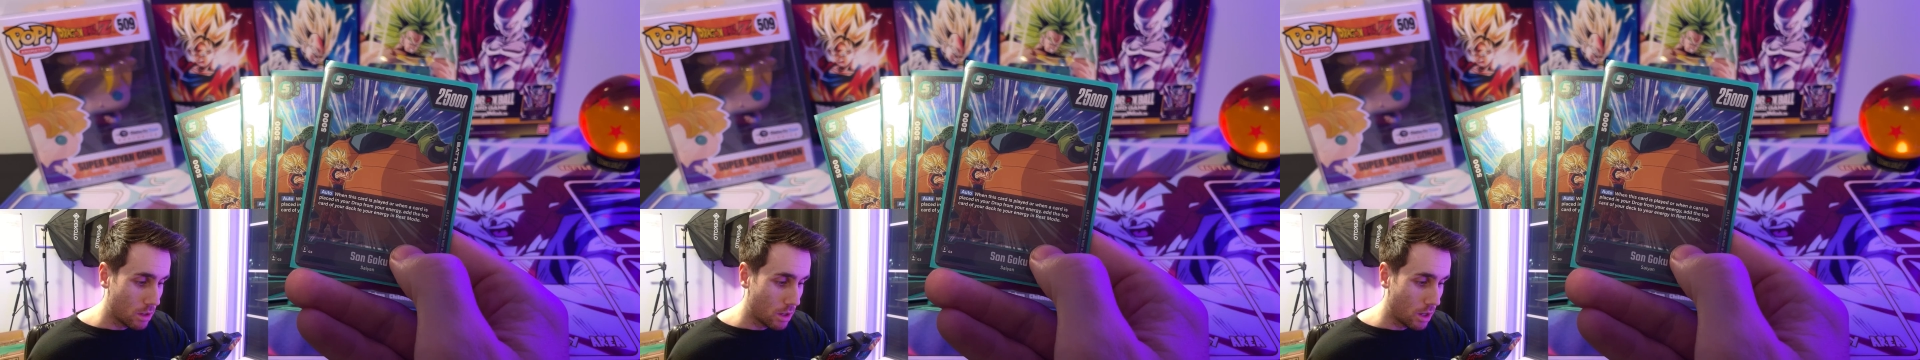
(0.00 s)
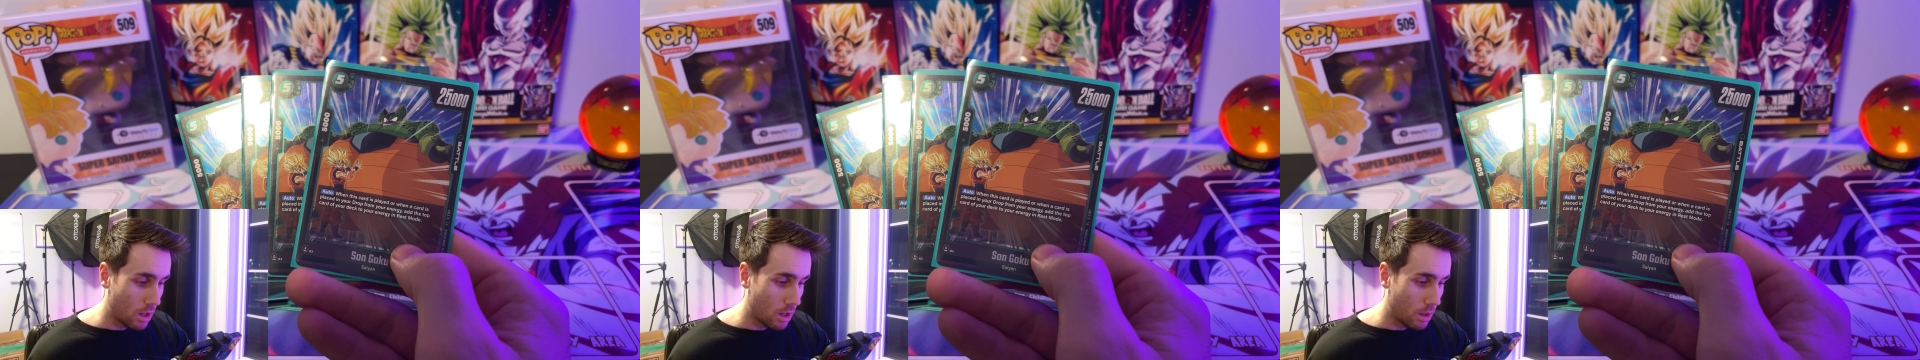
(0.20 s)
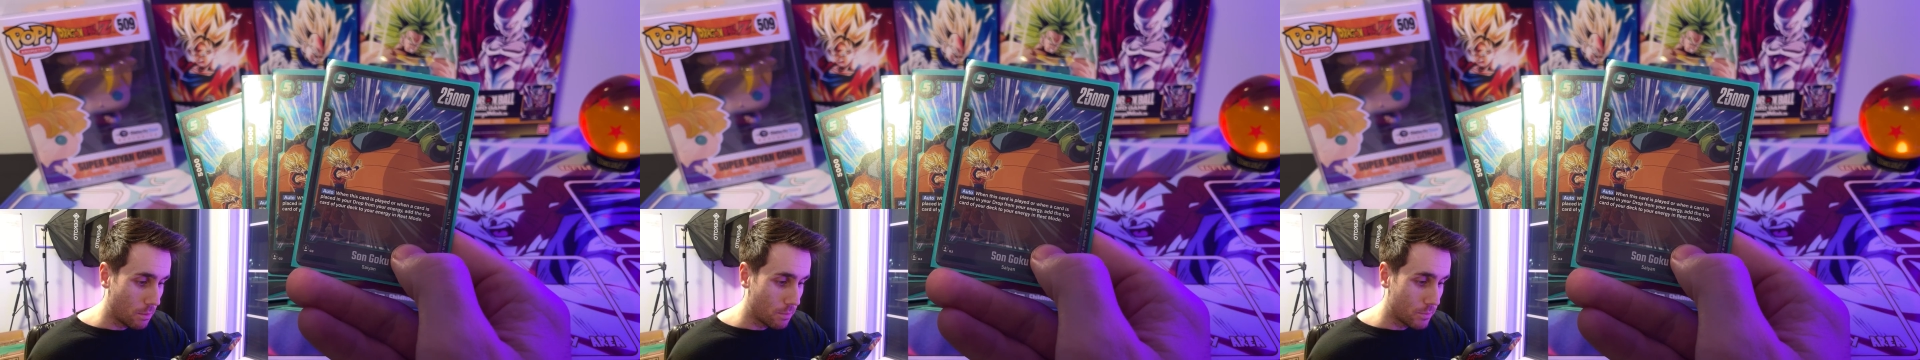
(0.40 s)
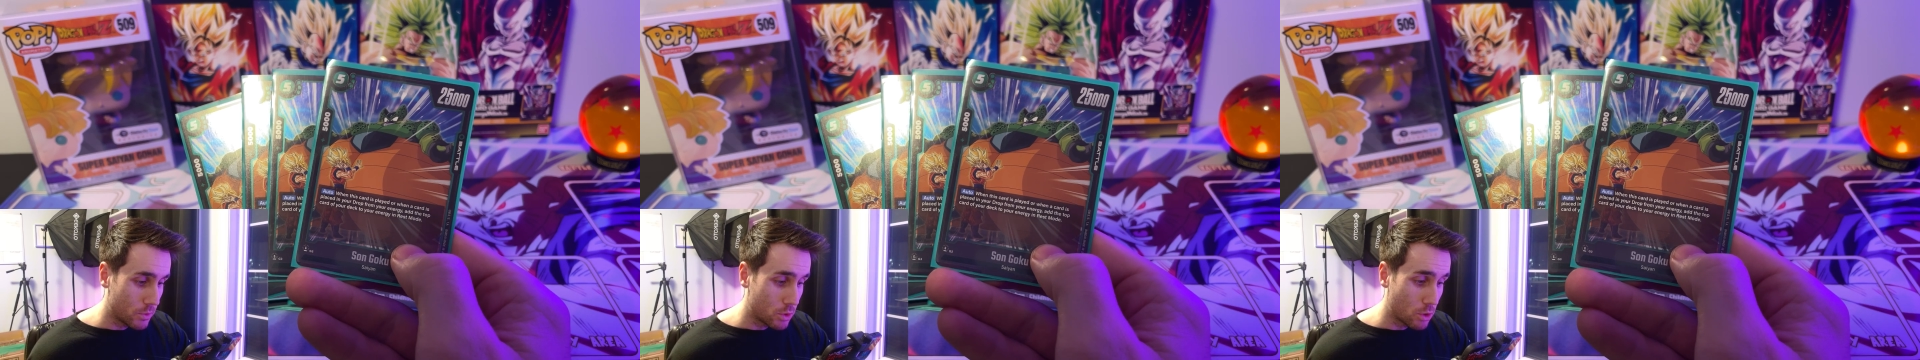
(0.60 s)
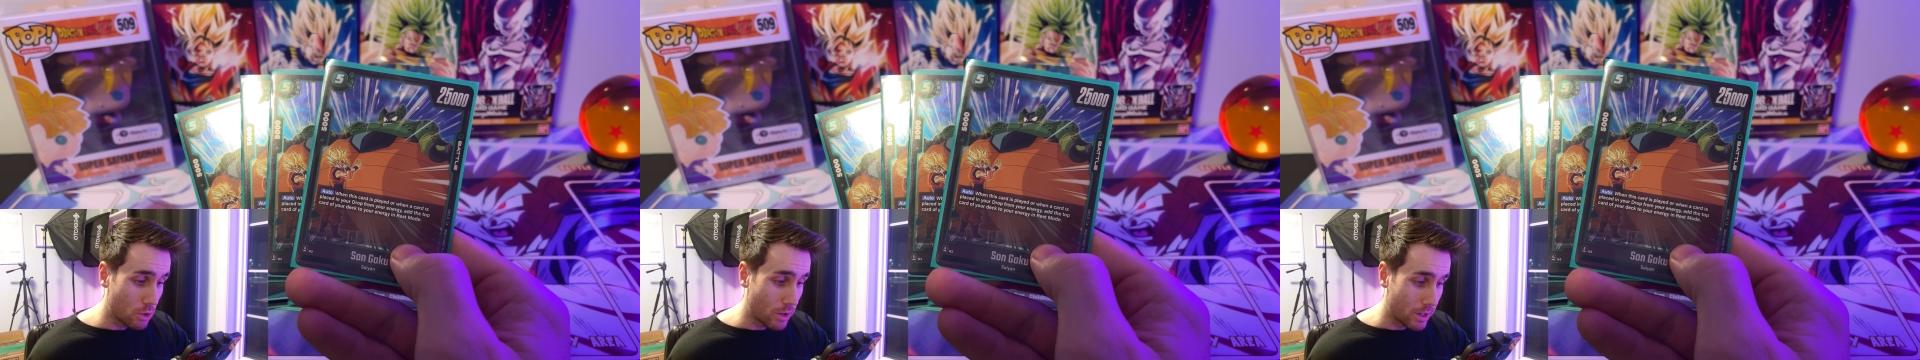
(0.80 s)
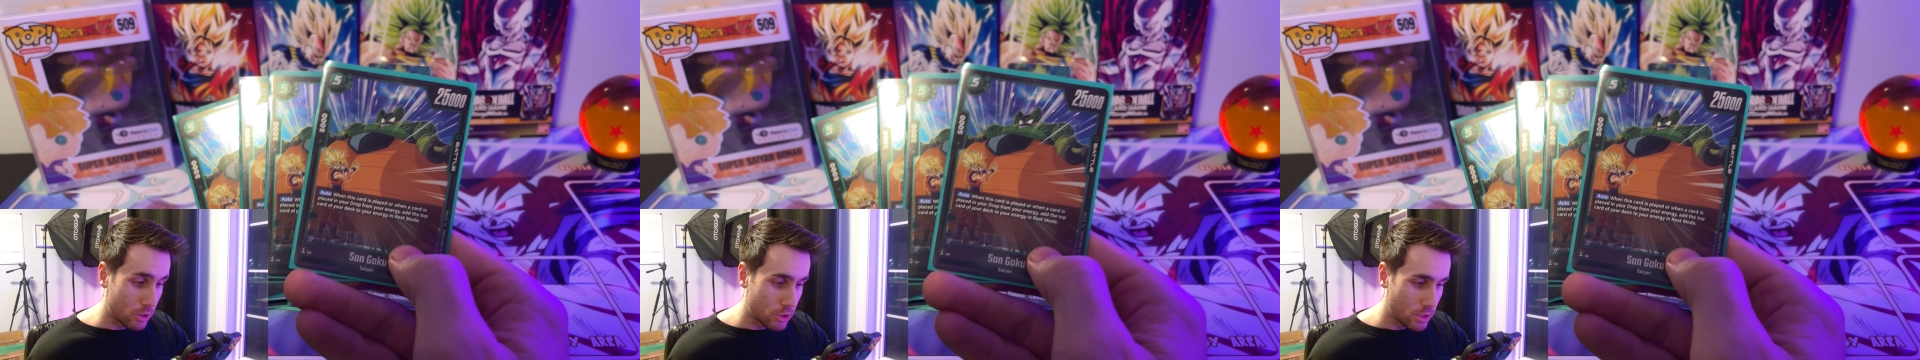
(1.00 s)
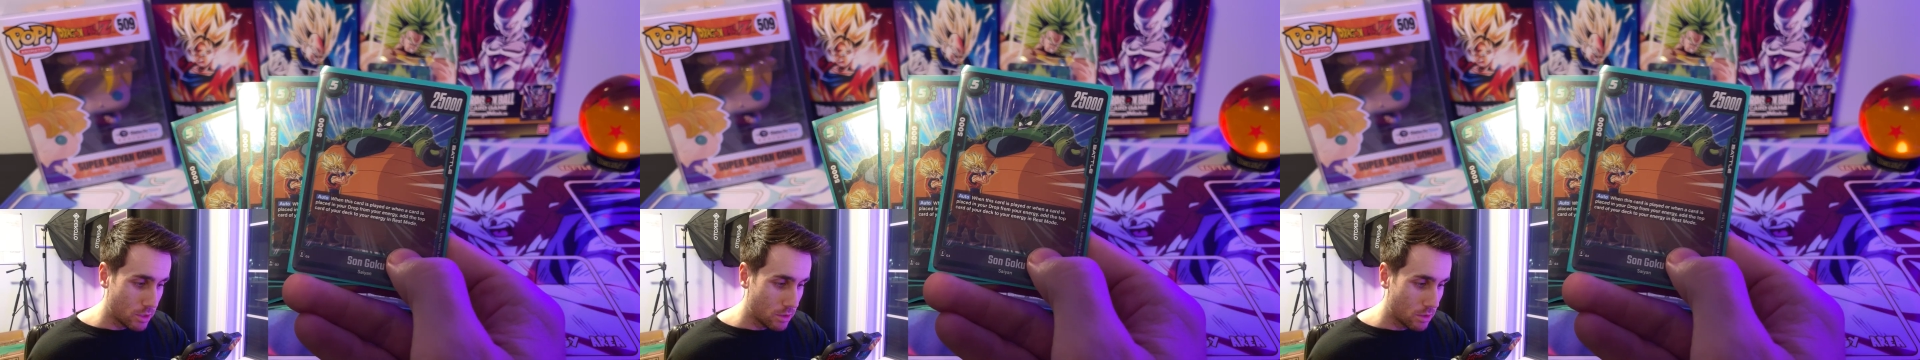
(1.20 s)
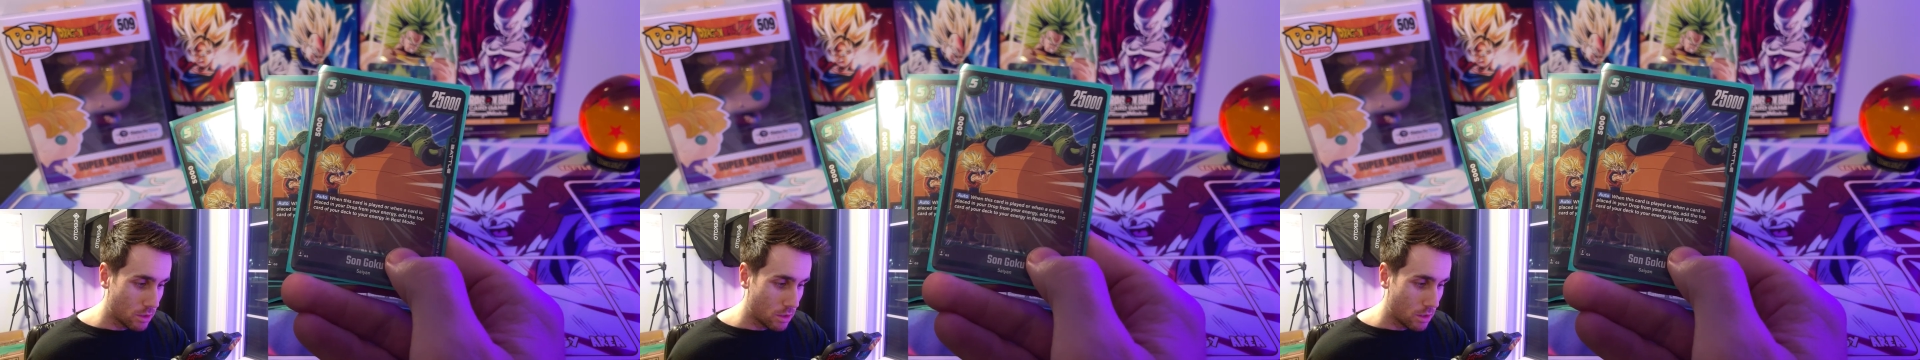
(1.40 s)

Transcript: to your energy,